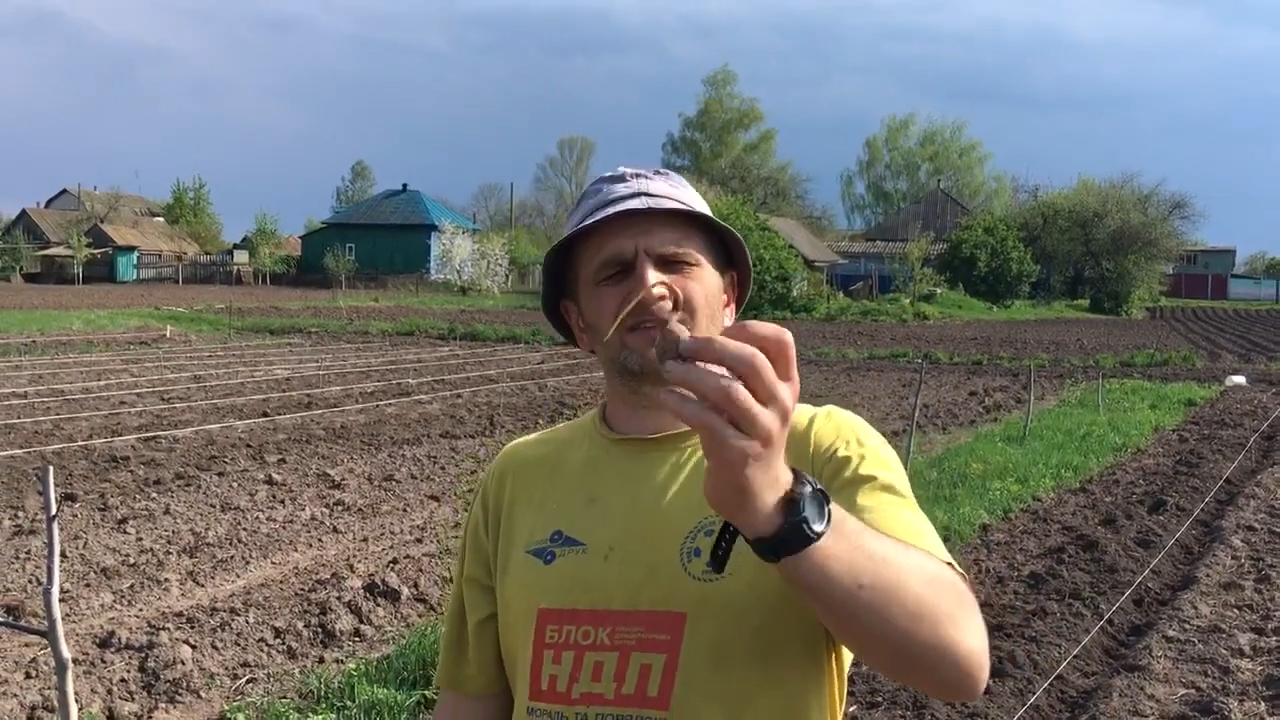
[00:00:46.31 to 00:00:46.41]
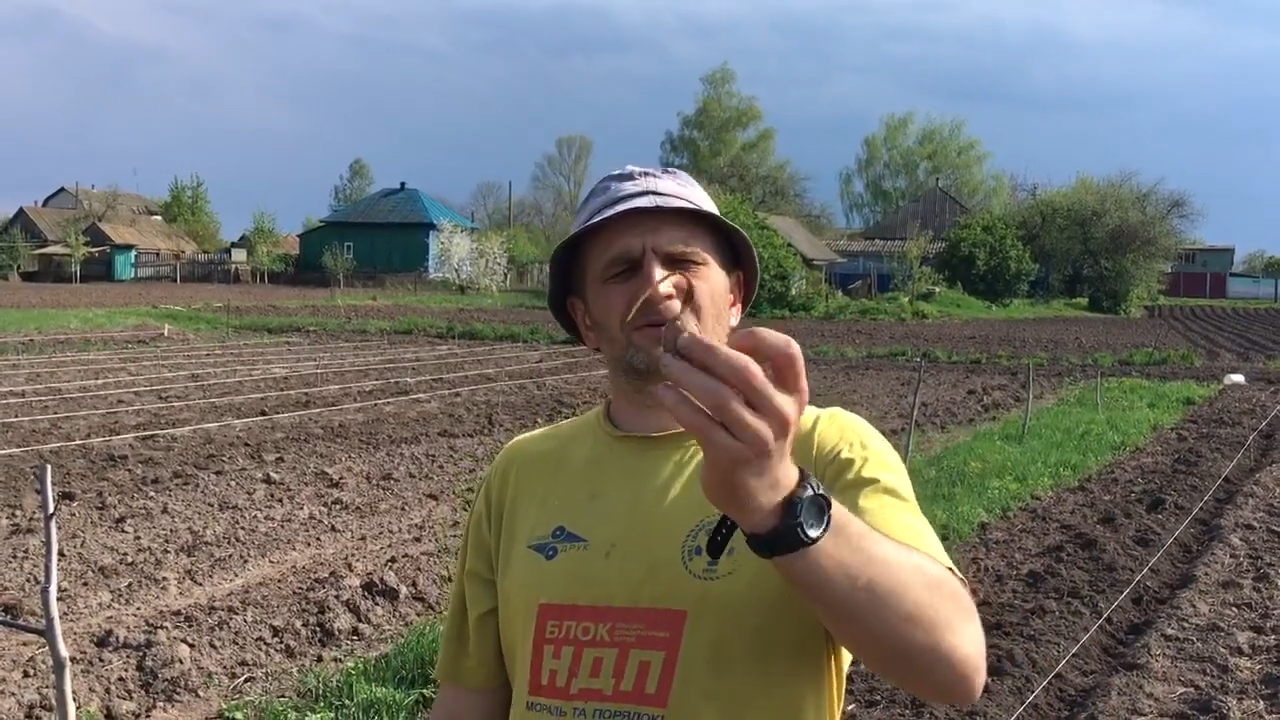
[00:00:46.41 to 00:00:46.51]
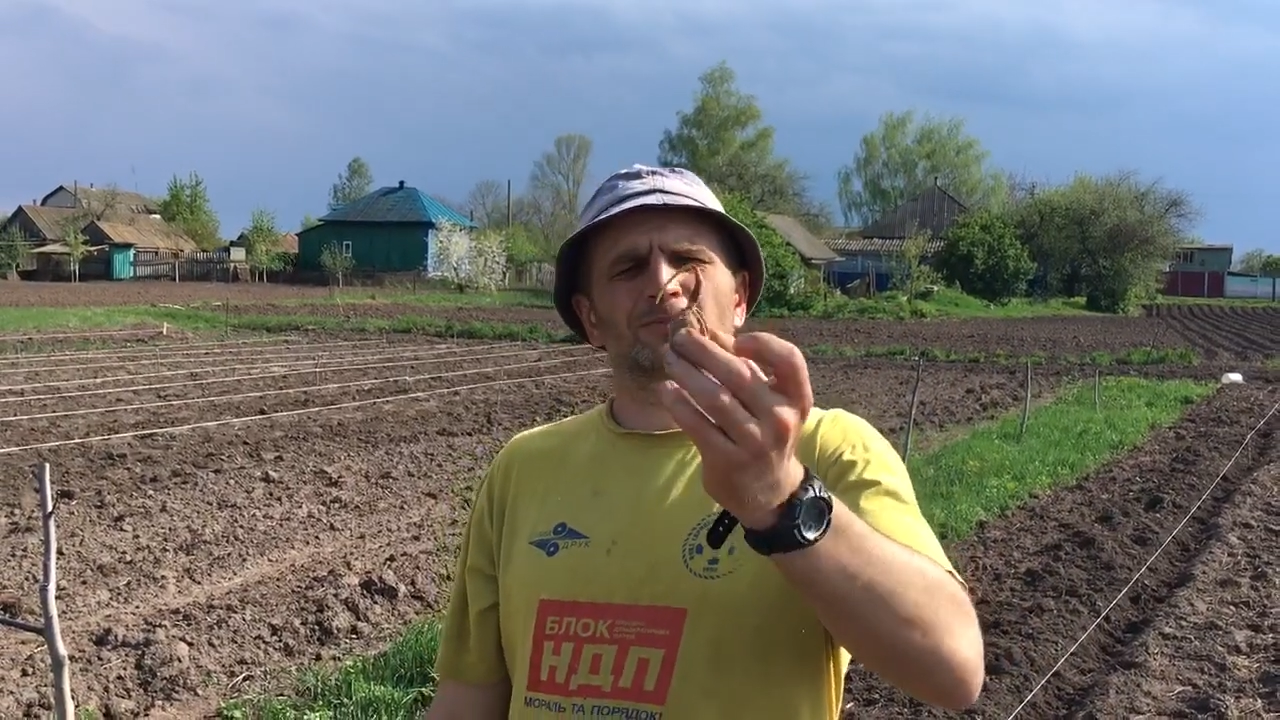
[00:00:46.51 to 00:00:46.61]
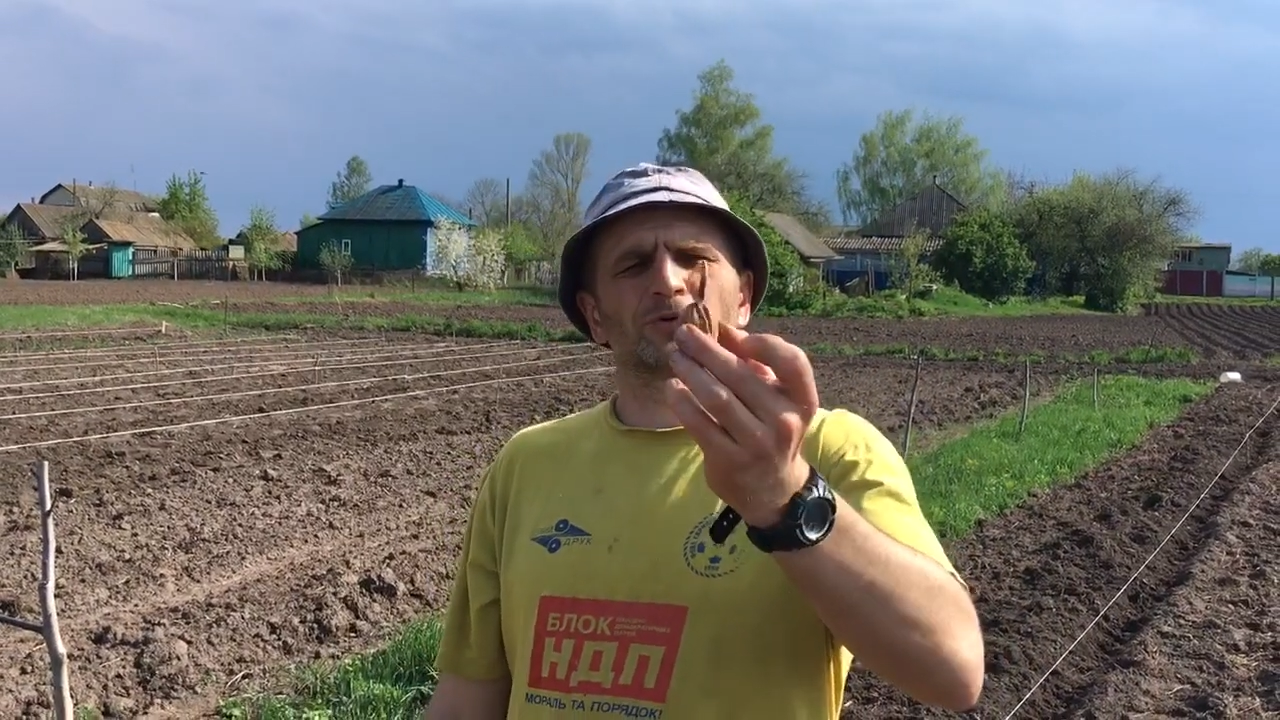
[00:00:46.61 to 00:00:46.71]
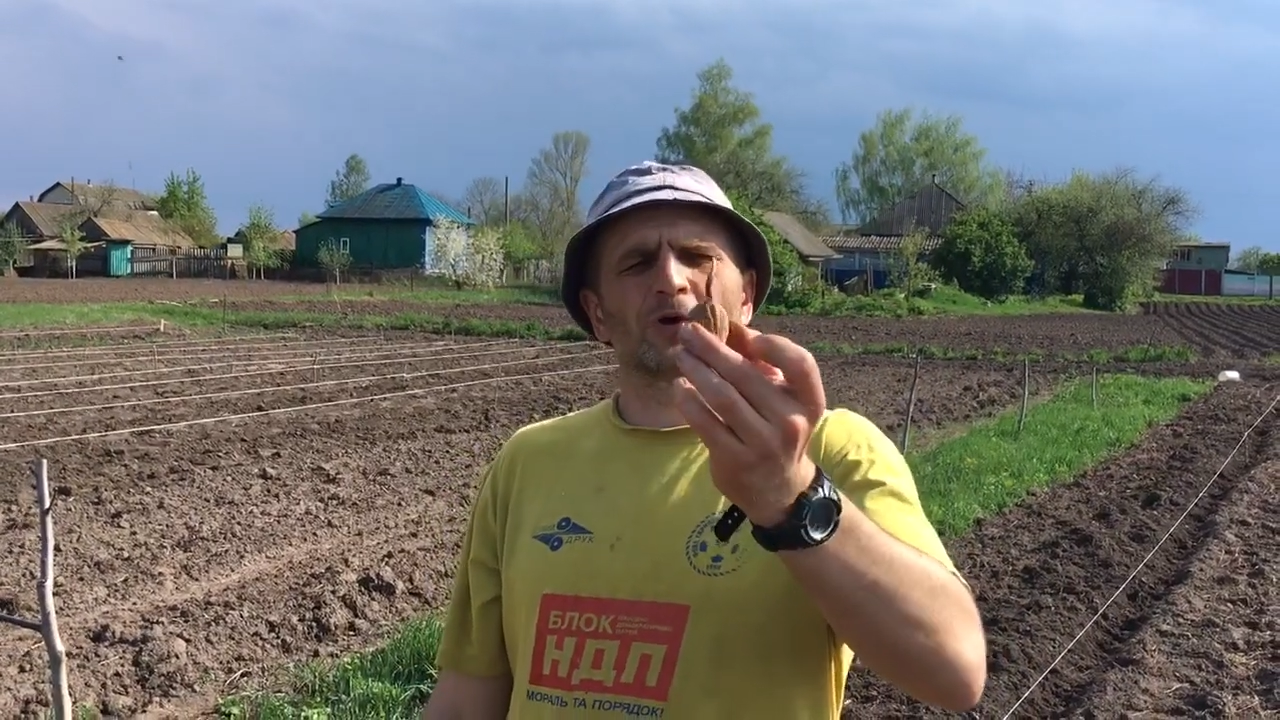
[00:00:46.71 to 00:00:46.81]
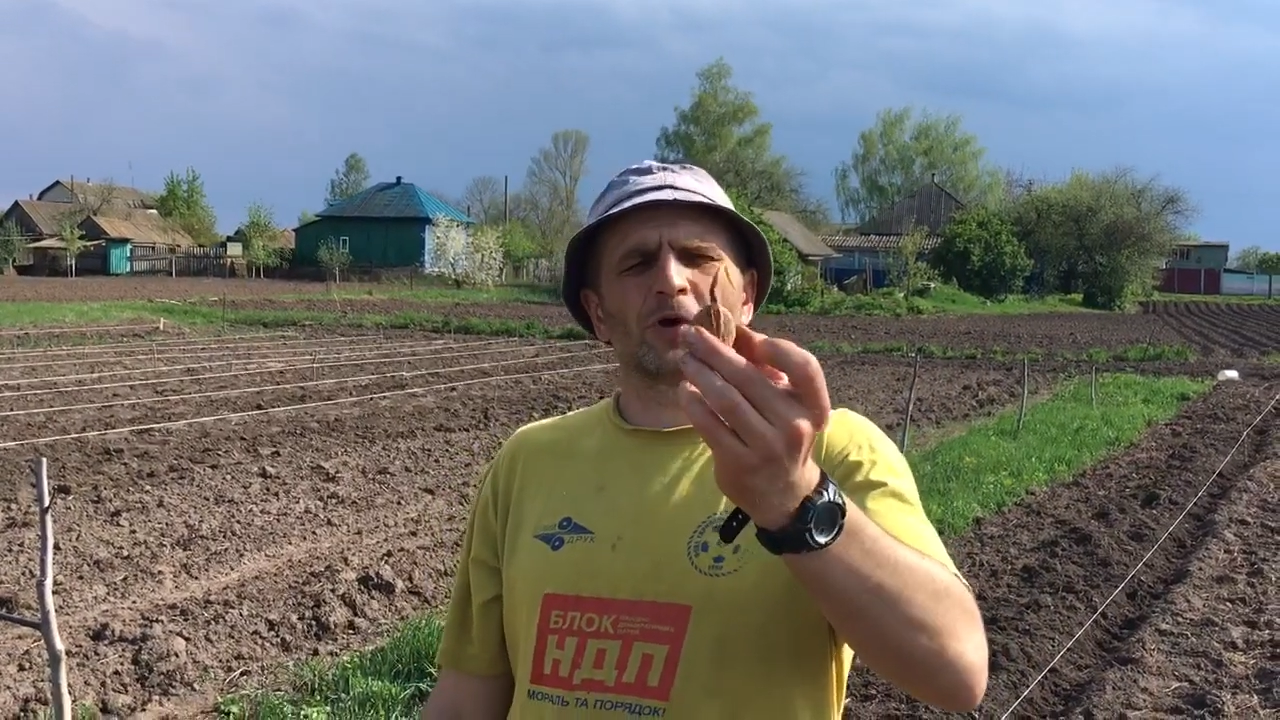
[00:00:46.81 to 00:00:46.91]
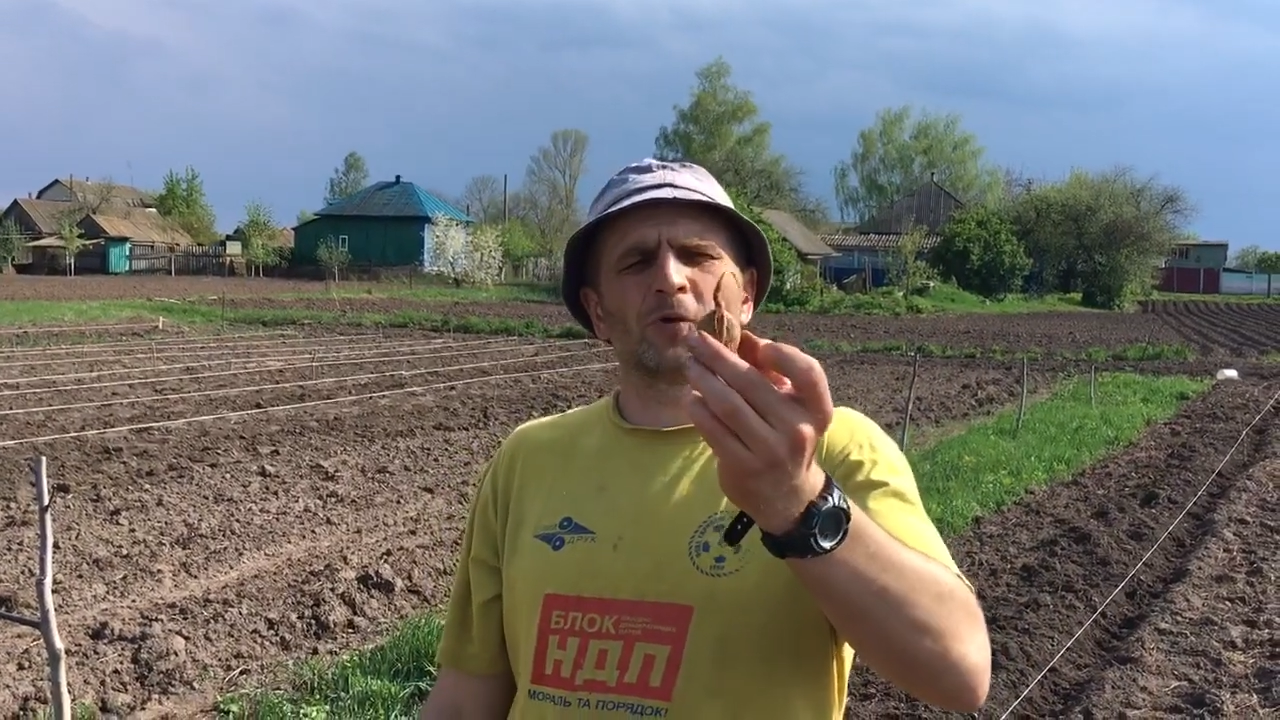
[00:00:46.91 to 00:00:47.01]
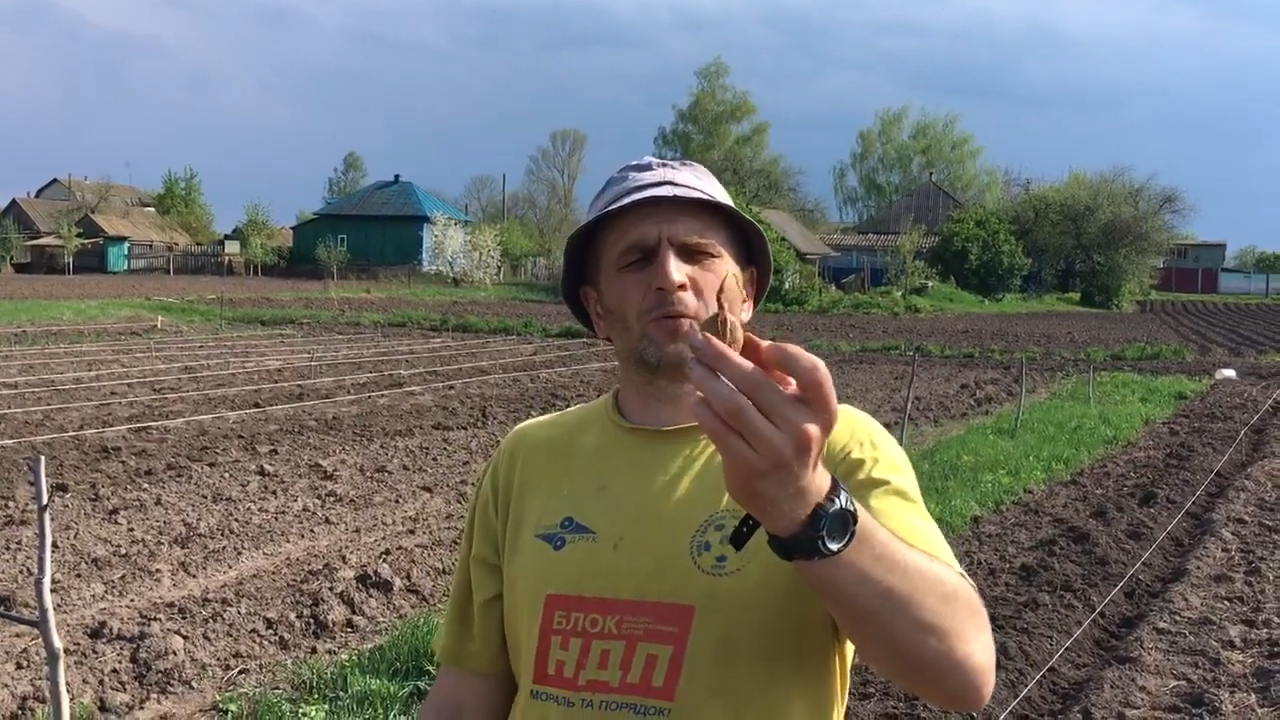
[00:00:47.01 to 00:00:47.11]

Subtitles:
them grow,